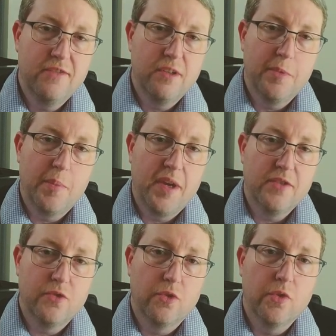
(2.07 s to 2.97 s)
and I'm the
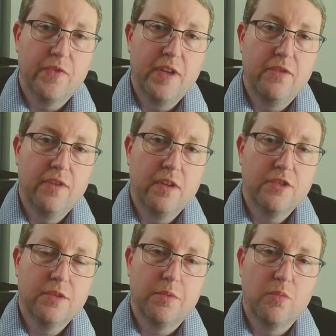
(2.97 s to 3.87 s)
pastor of Graffiti
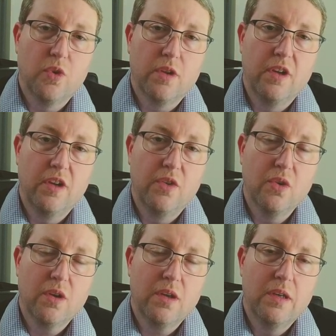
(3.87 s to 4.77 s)
Fellowship in Brooklyn, New
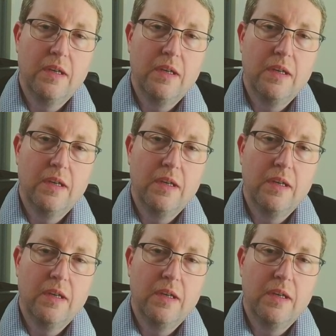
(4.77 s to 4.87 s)
York.